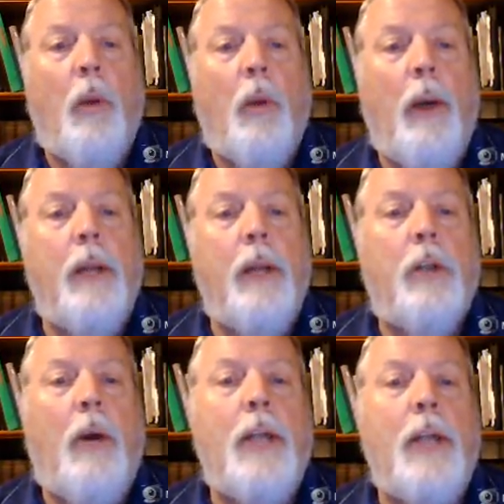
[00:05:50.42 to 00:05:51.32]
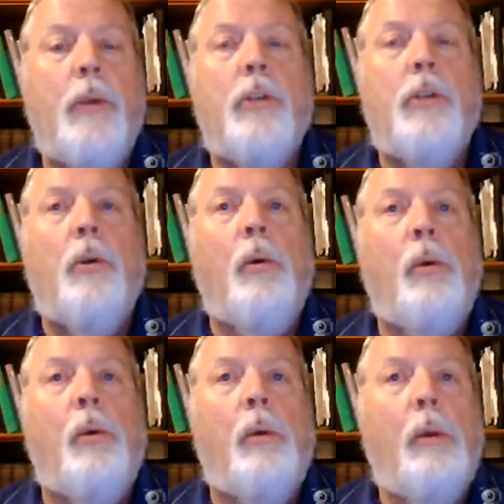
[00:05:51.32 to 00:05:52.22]
whereas a graduate
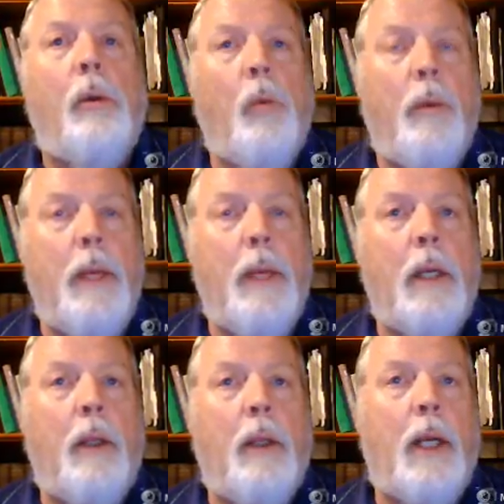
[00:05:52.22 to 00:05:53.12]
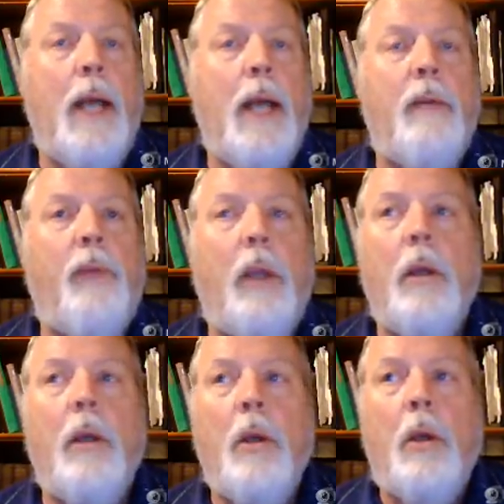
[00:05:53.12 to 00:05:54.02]
school would be the kind of
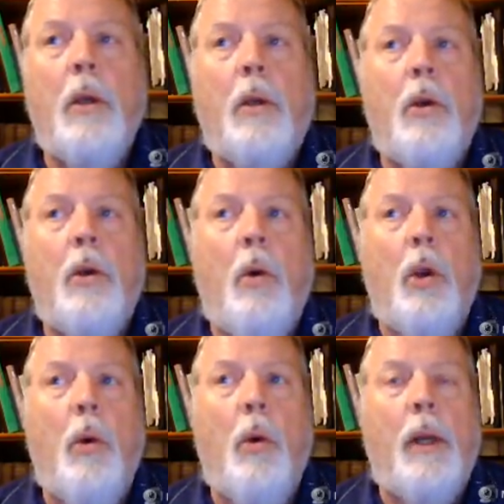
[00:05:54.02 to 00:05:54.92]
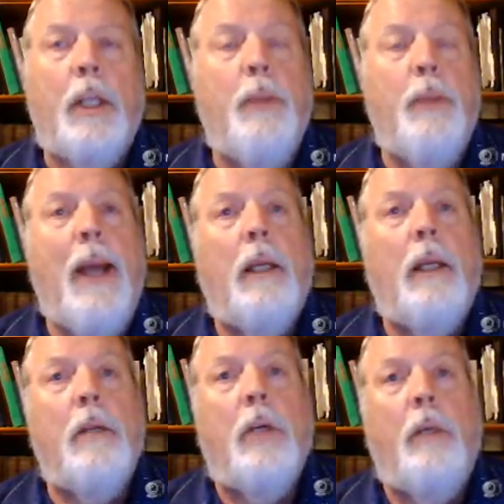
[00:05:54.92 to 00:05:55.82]
thing you would expect
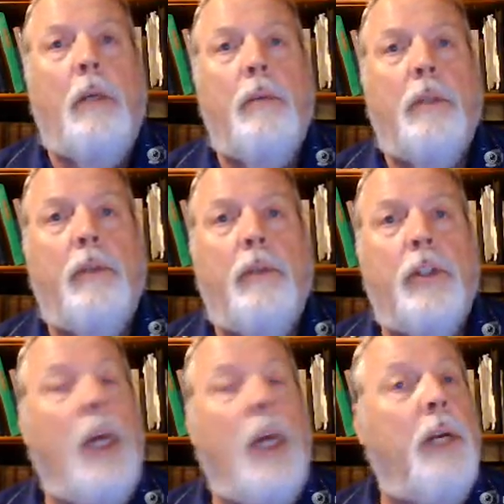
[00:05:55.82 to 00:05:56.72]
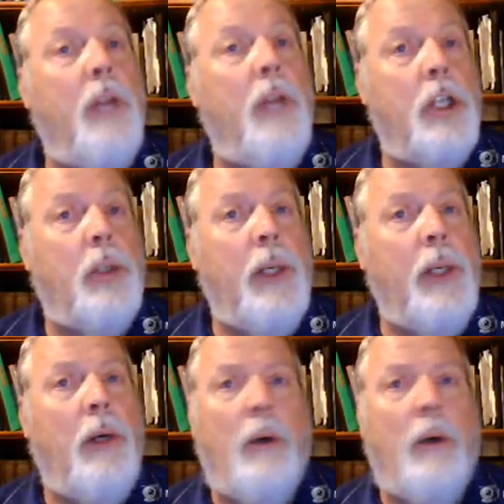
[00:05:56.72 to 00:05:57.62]
in terms of a study of
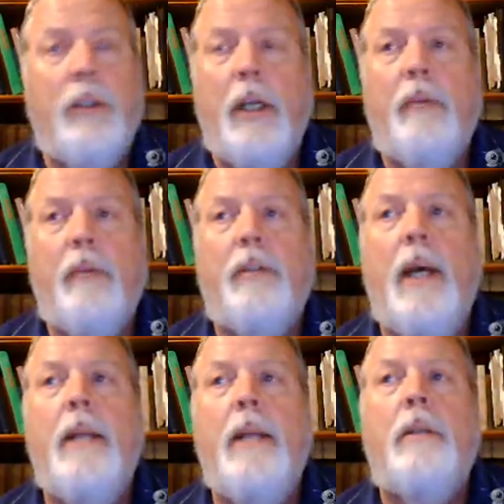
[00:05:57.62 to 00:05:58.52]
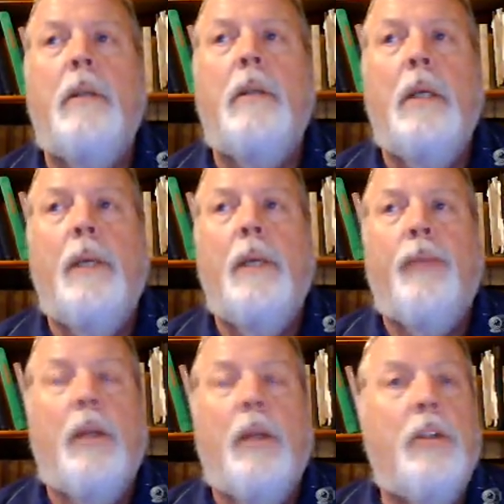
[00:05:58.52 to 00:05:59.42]
history, or a study of science,
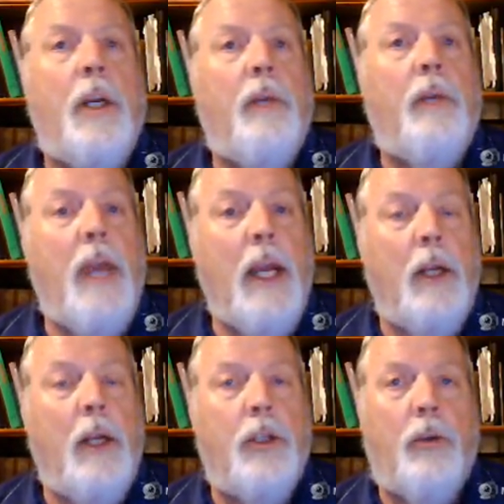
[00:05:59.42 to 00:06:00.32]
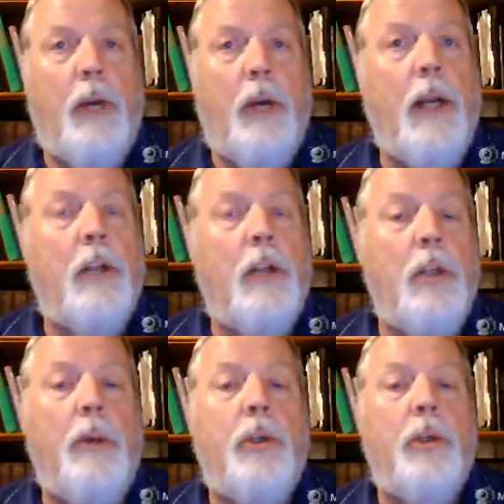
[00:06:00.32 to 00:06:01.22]
a study of English or English
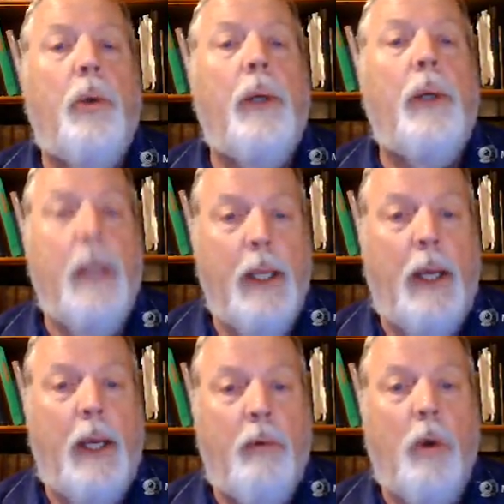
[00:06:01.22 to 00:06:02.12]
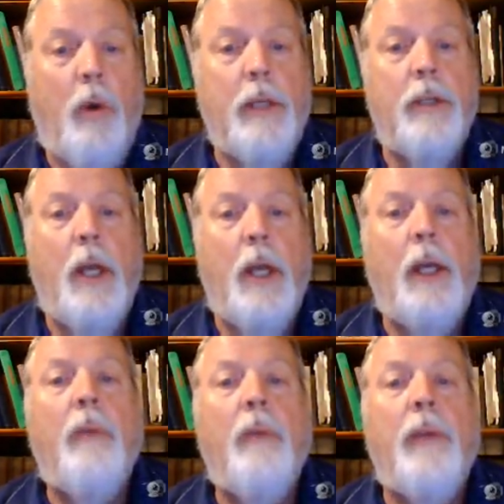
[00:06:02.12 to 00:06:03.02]
literature, and of course a study of